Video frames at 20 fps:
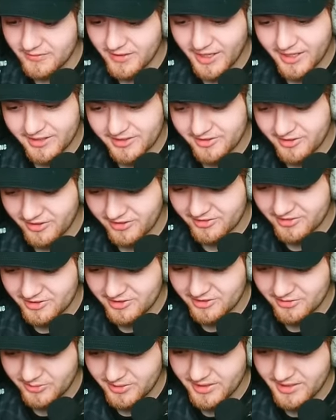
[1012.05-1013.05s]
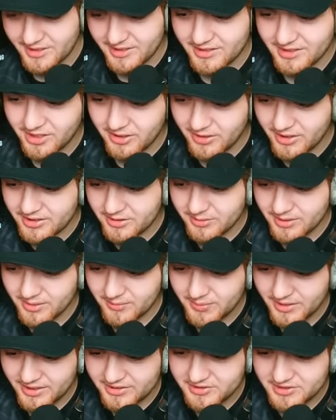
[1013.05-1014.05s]
have access to doing it? No, I don't want to
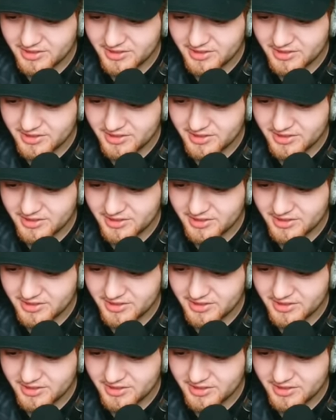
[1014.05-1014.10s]
buy